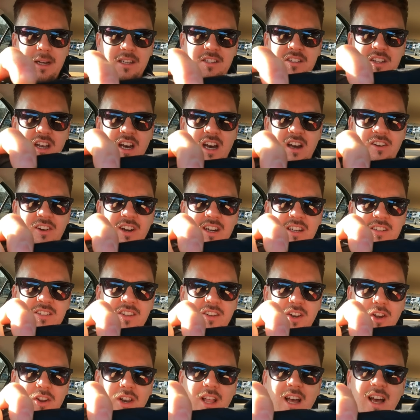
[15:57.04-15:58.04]
by Zara,
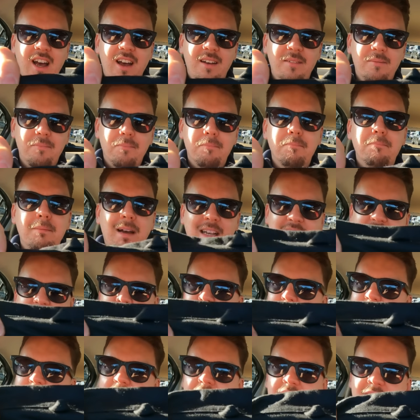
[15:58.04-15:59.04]
so not like
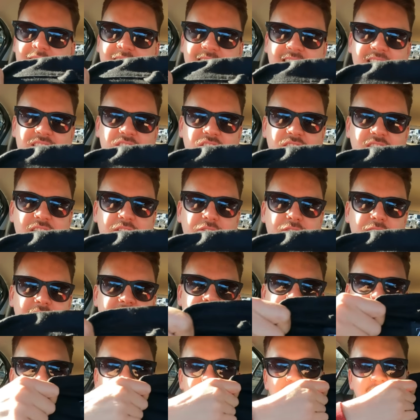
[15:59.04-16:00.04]
massively high-end or
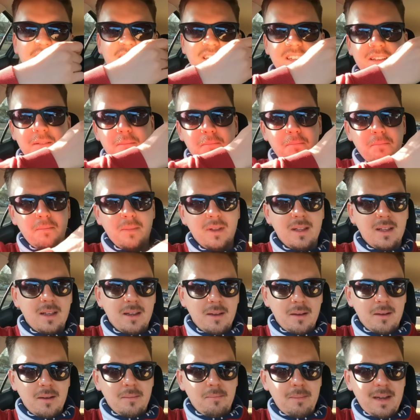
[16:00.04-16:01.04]
anything.
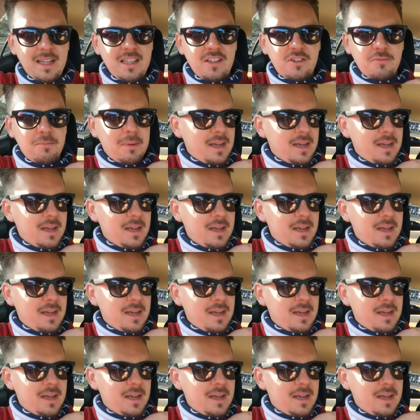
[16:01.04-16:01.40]
Men's